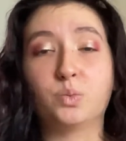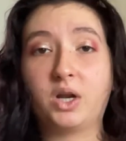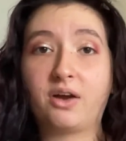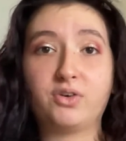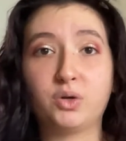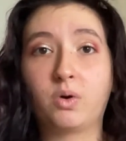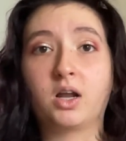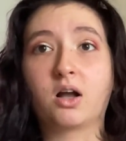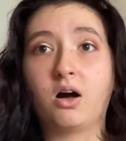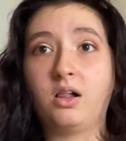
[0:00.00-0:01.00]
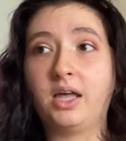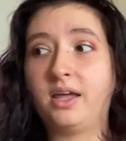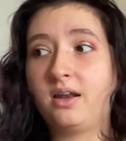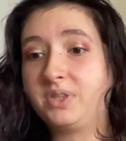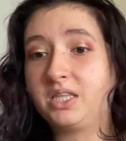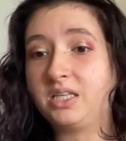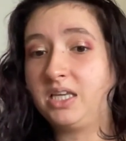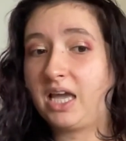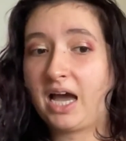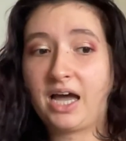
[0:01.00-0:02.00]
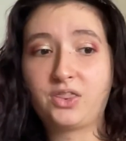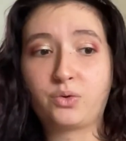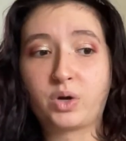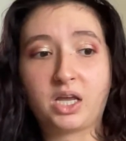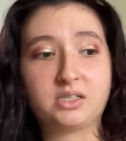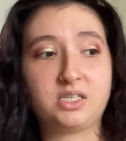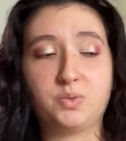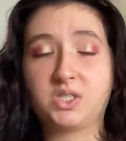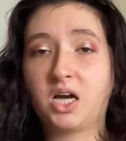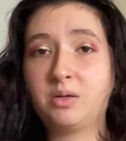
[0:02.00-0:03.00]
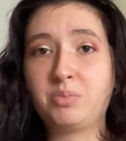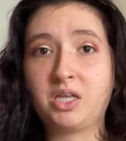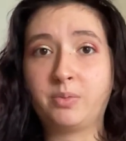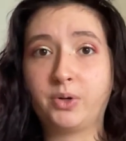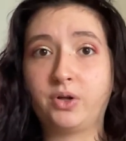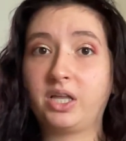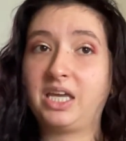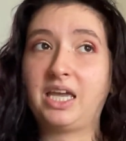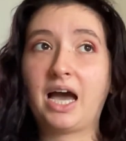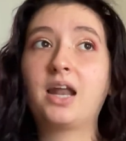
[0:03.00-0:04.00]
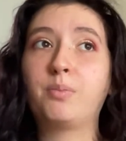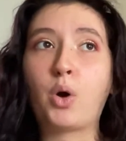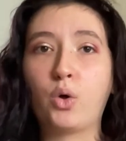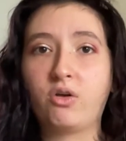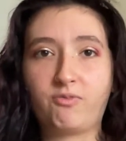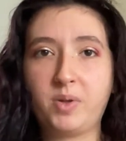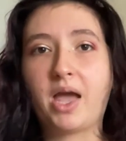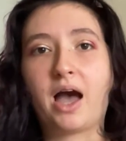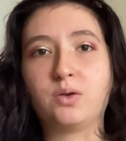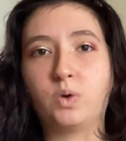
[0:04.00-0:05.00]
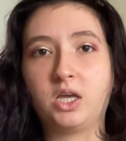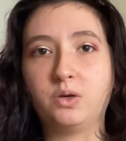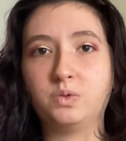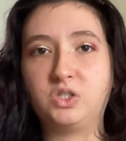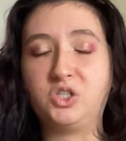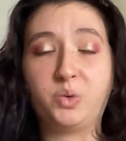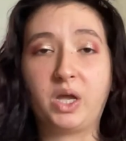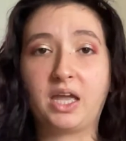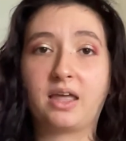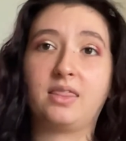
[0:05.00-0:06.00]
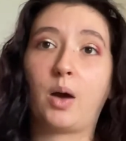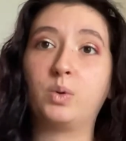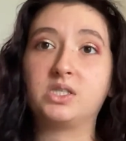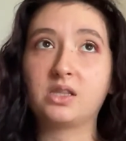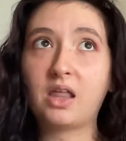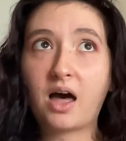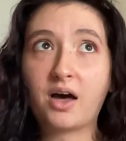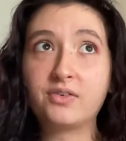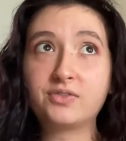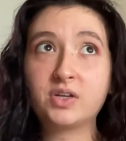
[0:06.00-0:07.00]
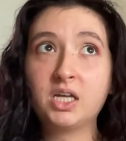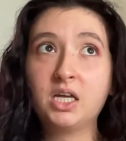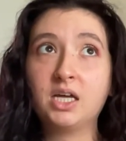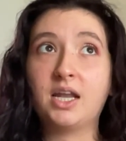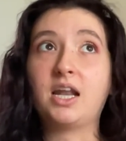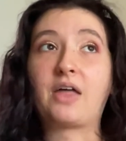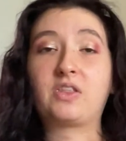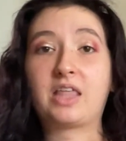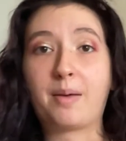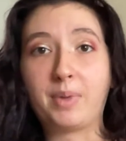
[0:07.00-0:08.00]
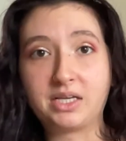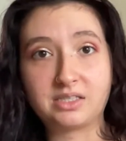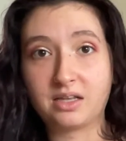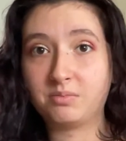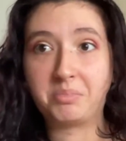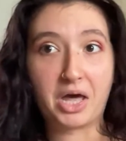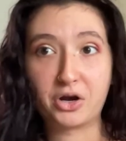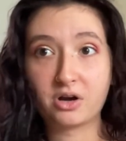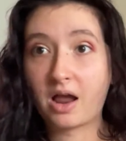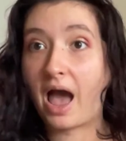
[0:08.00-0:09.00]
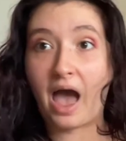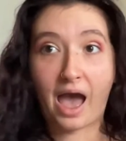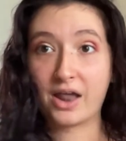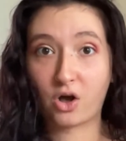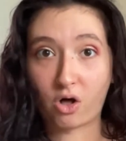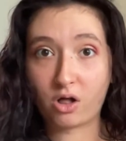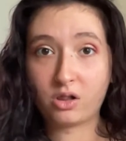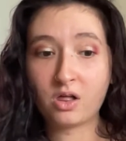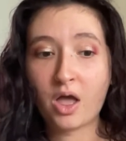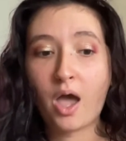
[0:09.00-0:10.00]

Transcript: whatever you want to call it. He had the rings, he was unbeatable, he had a motive behind what he was doing, and that was love. Not that that makes it better at all,